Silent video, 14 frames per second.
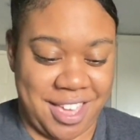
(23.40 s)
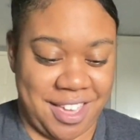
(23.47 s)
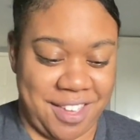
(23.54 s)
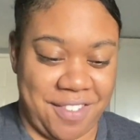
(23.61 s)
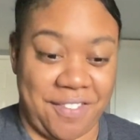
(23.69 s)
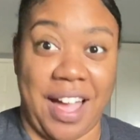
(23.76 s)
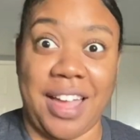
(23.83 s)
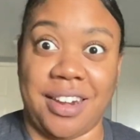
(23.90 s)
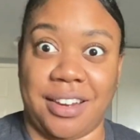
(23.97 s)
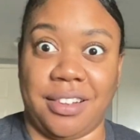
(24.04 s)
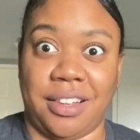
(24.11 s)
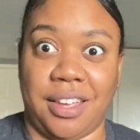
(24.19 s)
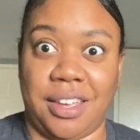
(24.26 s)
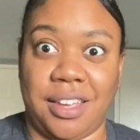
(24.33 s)

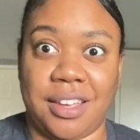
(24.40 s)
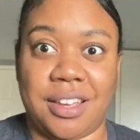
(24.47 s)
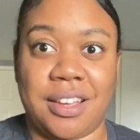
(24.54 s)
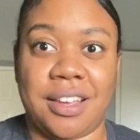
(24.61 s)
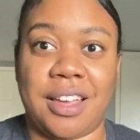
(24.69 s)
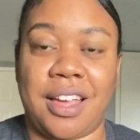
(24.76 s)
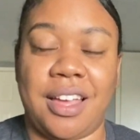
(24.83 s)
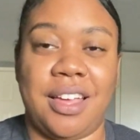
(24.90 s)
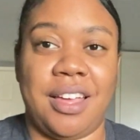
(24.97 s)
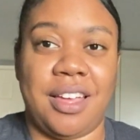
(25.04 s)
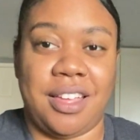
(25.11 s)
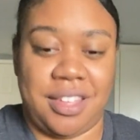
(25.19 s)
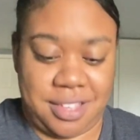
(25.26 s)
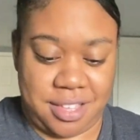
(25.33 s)
Finally.
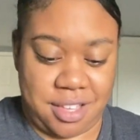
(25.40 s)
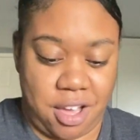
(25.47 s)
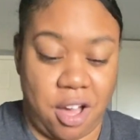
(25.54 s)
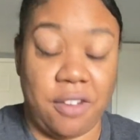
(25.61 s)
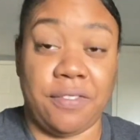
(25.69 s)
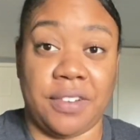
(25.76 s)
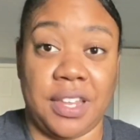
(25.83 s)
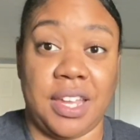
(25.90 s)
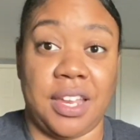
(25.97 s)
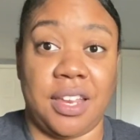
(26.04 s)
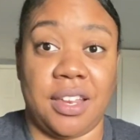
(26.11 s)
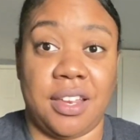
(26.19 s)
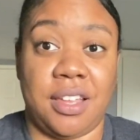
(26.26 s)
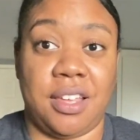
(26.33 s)
Hopefully,
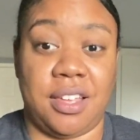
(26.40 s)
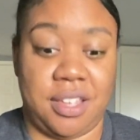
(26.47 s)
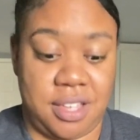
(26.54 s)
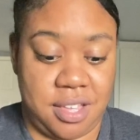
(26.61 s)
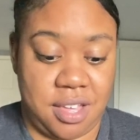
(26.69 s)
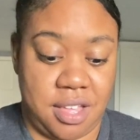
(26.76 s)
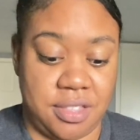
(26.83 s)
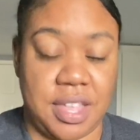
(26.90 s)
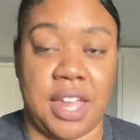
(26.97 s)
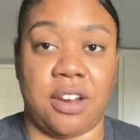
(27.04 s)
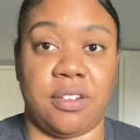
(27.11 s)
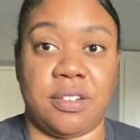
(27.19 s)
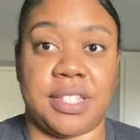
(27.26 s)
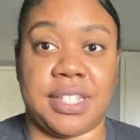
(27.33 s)
they
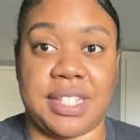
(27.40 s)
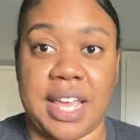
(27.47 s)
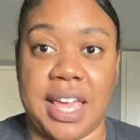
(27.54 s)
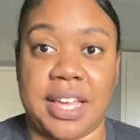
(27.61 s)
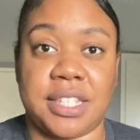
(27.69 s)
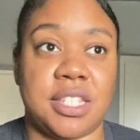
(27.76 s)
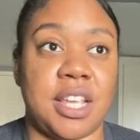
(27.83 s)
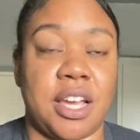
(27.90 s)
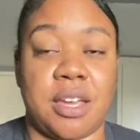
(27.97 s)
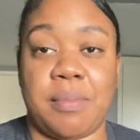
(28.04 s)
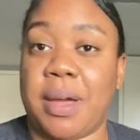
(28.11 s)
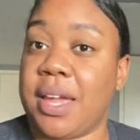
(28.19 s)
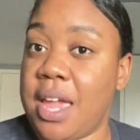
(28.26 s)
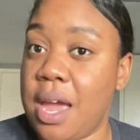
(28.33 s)
don't stay stuck in
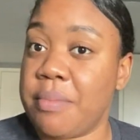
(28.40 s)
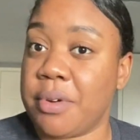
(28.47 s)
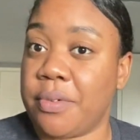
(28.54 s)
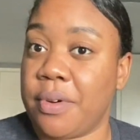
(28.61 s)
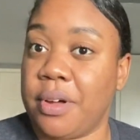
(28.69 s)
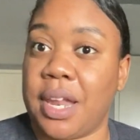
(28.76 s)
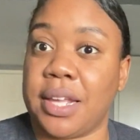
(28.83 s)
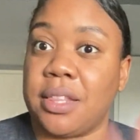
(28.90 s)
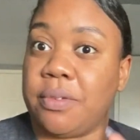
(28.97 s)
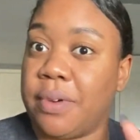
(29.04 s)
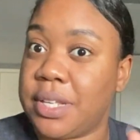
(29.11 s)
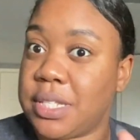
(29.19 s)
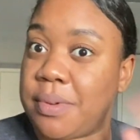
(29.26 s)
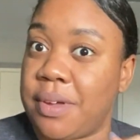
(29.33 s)
my camera roll like the
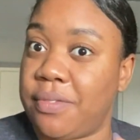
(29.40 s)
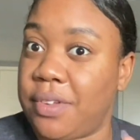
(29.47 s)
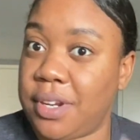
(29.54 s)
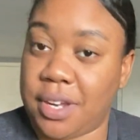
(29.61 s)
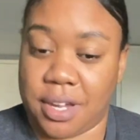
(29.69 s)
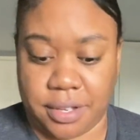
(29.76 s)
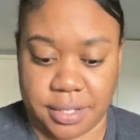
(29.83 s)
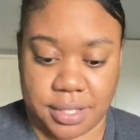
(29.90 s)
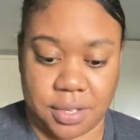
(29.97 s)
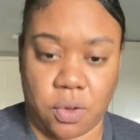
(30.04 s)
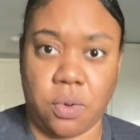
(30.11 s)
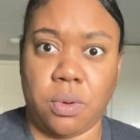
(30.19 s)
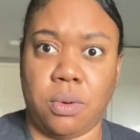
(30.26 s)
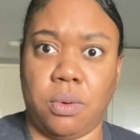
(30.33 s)
rest of my videos.
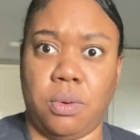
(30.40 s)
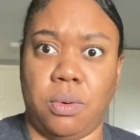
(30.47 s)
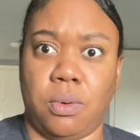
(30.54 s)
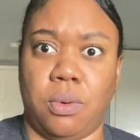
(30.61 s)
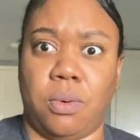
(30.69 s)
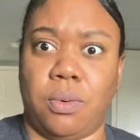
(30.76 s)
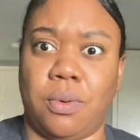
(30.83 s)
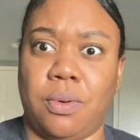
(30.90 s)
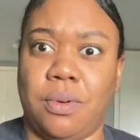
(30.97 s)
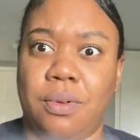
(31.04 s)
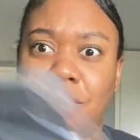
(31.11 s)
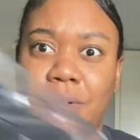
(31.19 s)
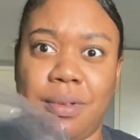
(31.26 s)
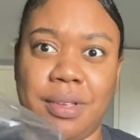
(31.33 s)
Ooh.
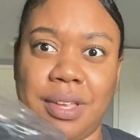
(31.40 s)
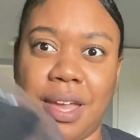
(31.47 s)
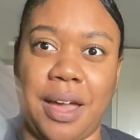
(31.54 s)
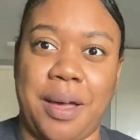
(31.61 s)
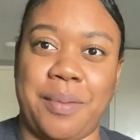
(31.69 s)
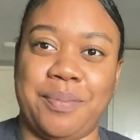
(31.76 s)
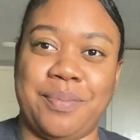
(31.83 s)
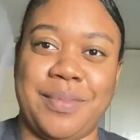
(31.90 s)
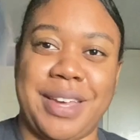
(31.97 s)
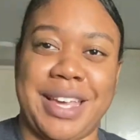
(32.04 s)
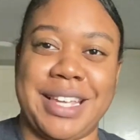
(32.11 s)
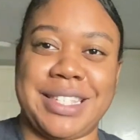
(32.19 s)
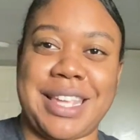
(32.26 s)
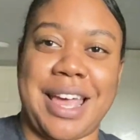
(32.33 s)
Yep.
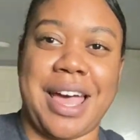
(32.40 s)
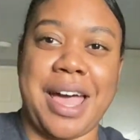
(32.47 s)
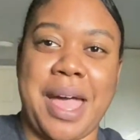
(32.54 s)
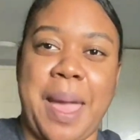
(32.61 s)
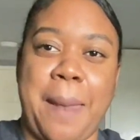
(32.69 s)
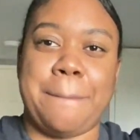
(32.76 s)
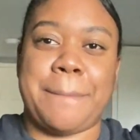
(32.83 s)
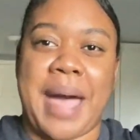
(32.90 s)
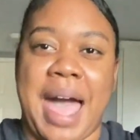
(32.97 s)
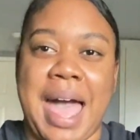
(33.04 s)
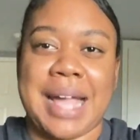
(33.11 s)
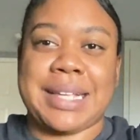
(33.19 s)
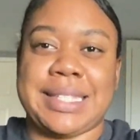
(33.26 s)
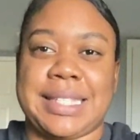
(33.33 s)
It's an
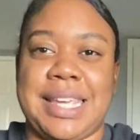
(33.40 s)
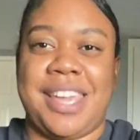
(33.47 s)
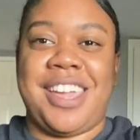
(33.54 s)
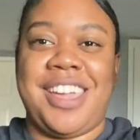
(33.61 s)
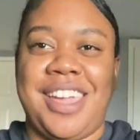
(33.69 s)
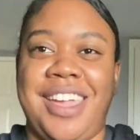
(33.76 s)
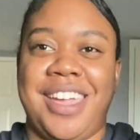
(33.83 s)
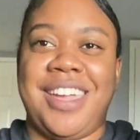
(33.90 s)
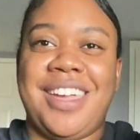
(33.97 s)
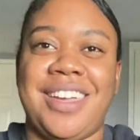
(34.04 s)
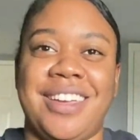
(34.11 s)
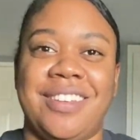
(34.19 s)
unboxing.